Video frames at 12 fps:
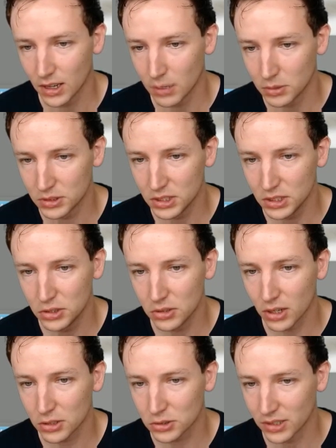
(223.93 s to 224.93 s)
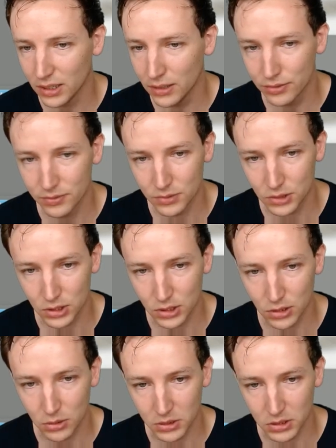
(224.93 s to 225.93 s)
uh, but these you also have
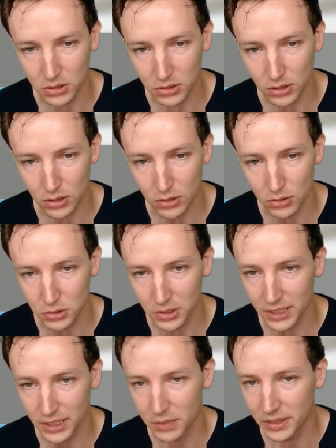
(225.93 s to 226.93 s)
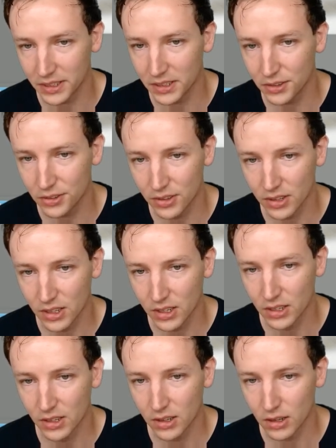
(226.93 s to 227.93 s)
so when you go to animated
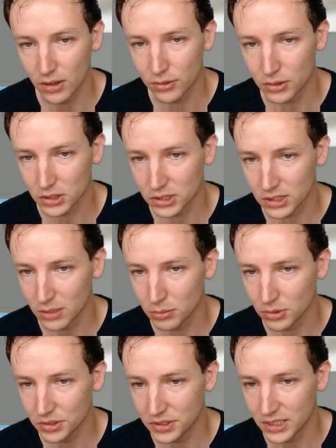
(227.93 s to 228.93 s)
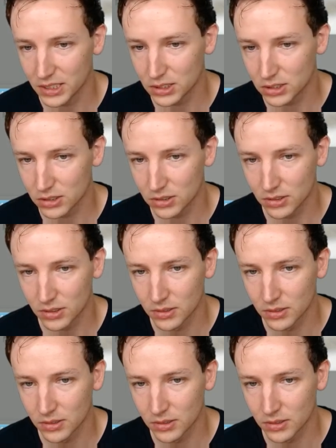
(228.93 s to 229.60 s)
for example this